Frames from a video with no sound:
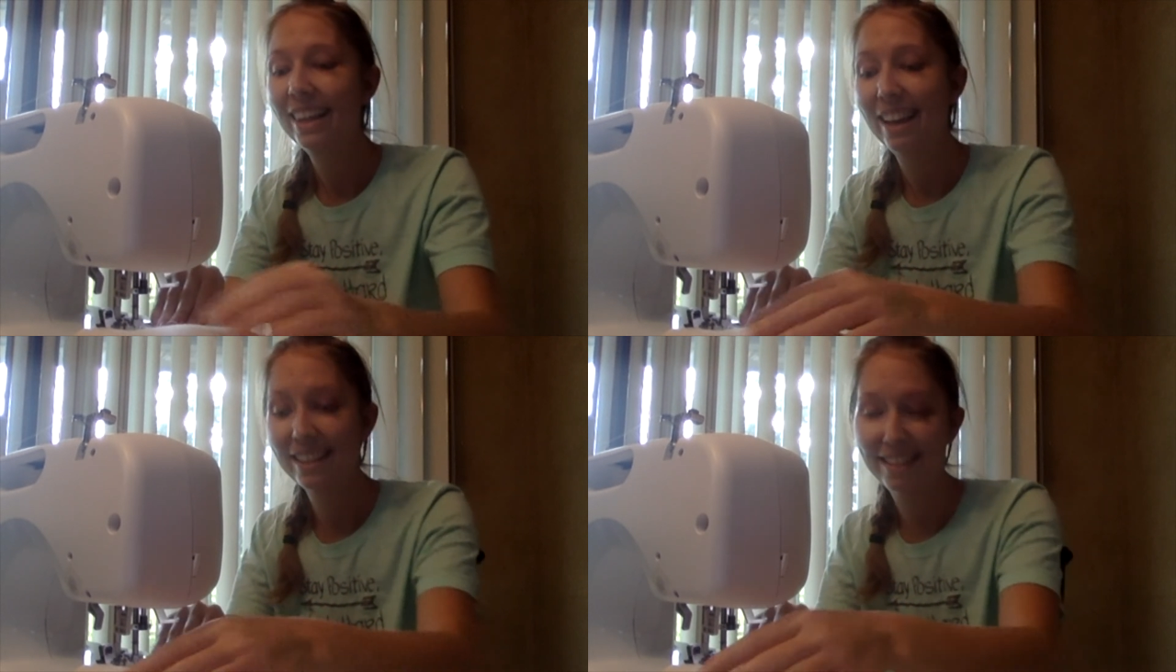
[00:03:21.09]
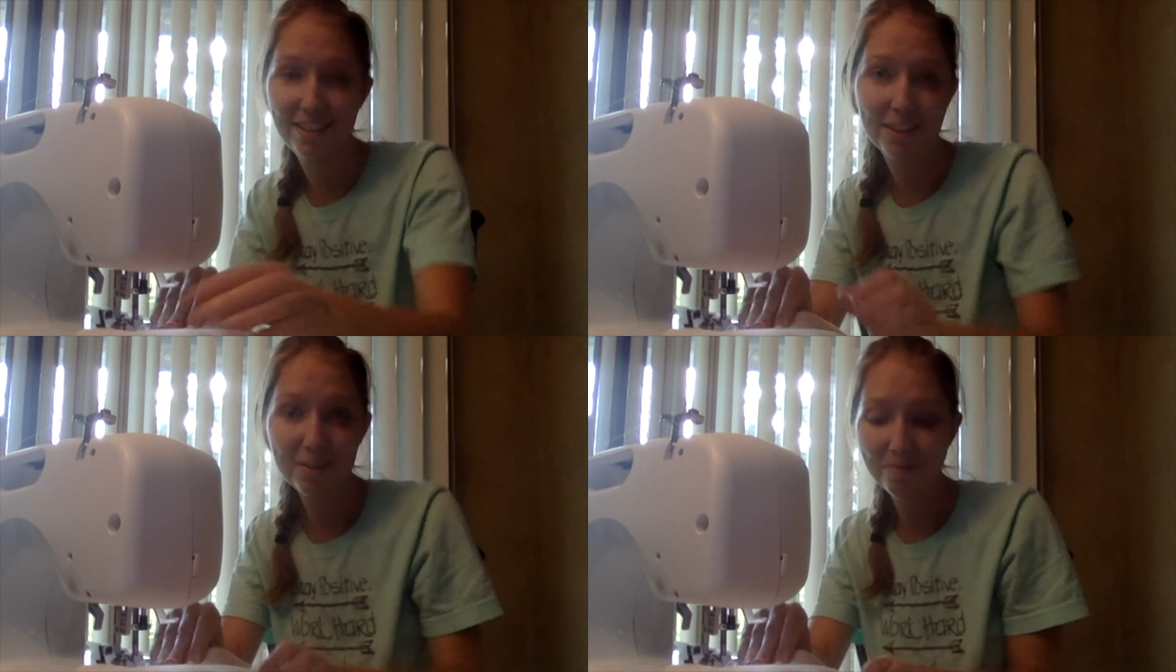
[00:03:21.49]
last
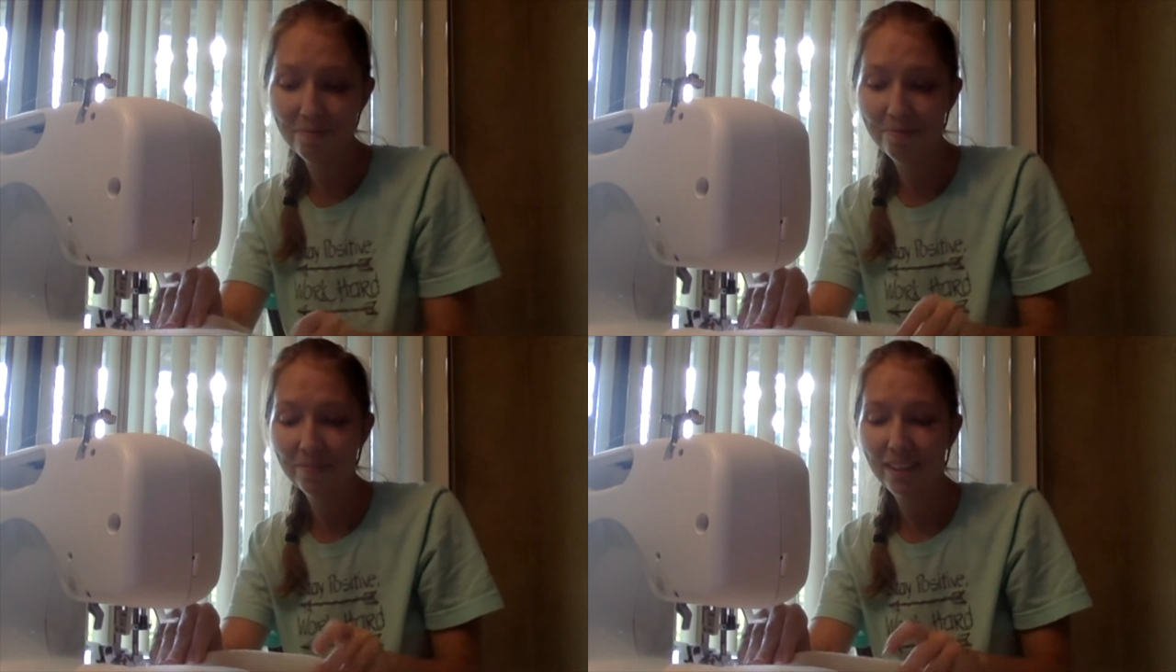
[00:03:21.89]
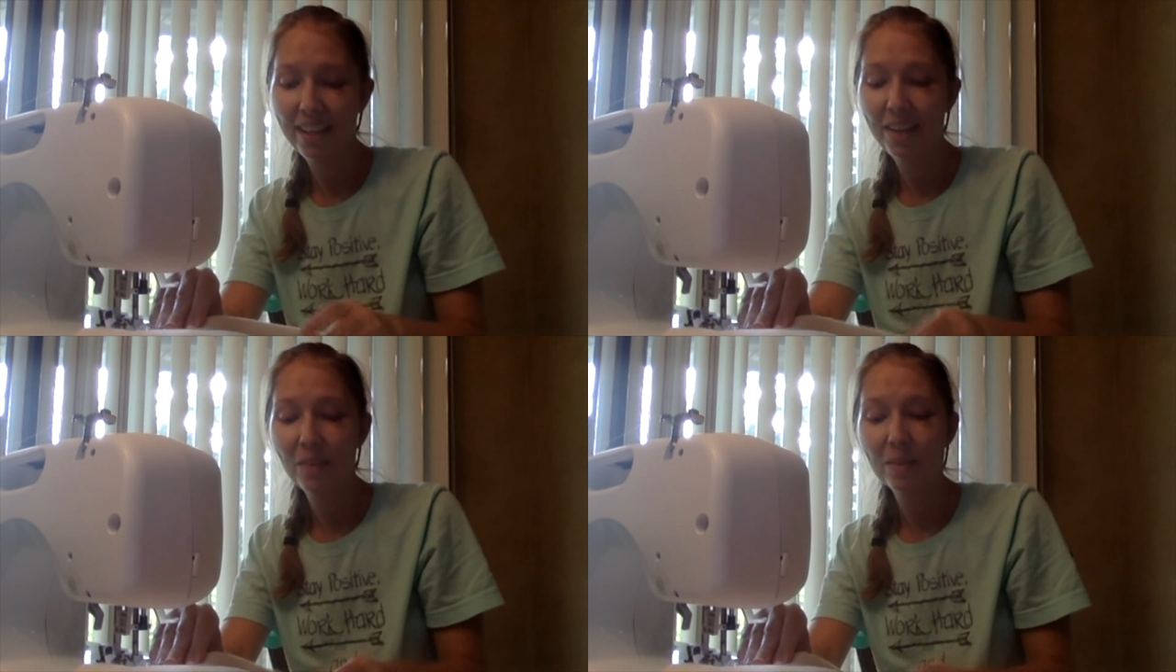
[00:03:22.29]
year,
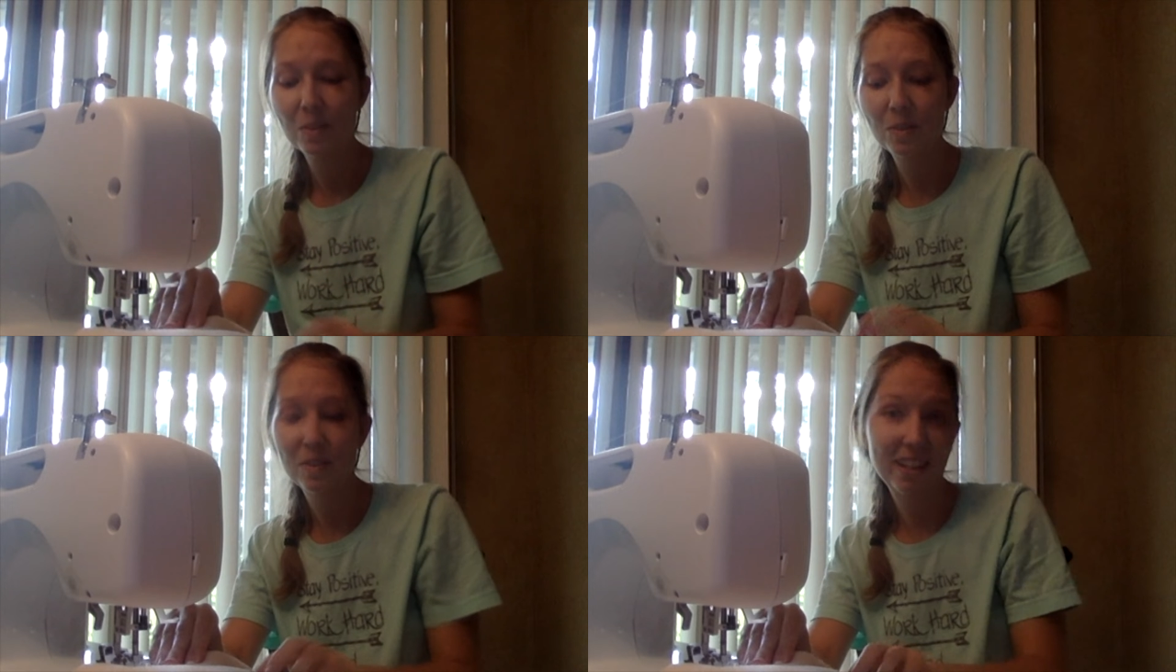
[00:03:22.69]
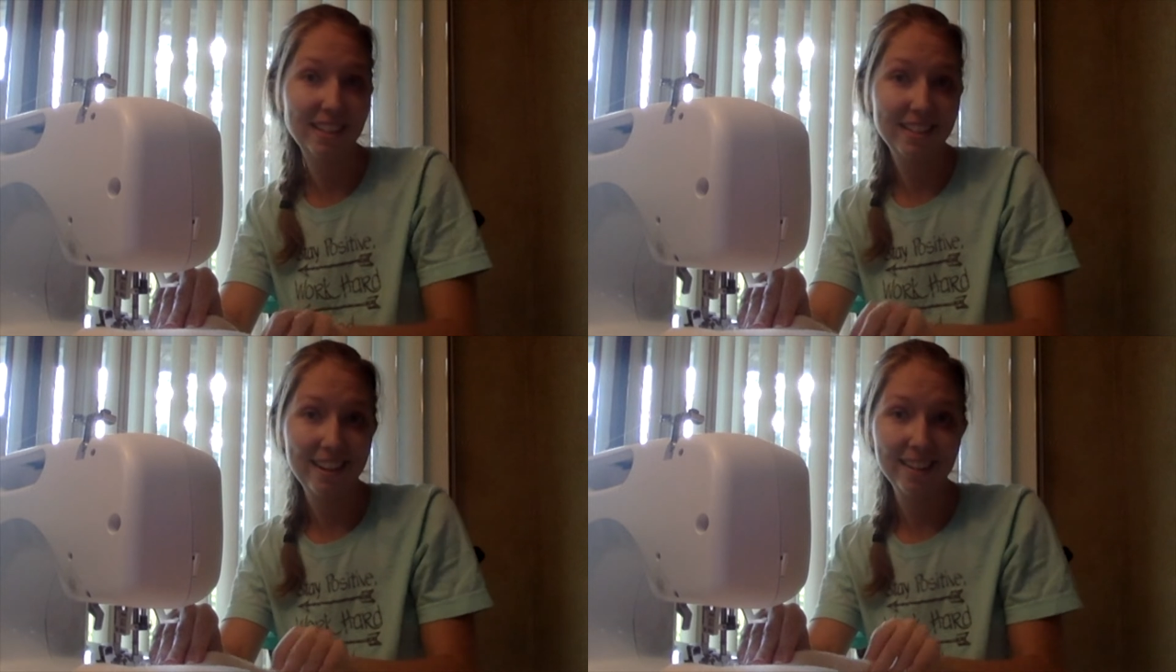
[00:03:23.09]
which was
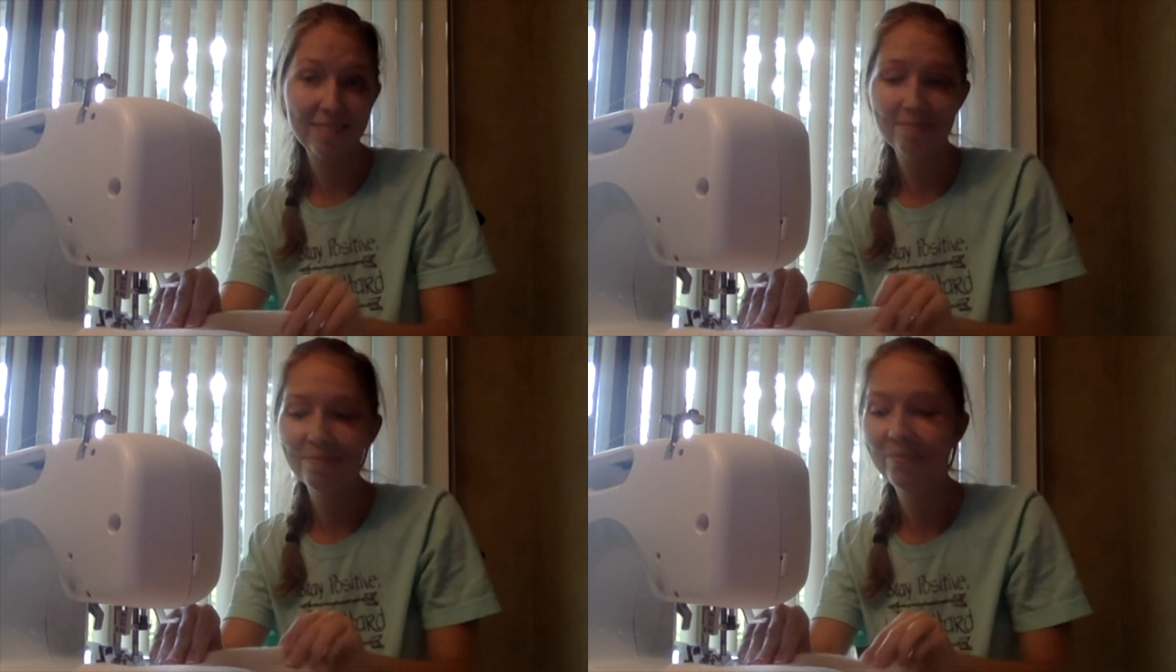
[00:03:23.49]
very sad,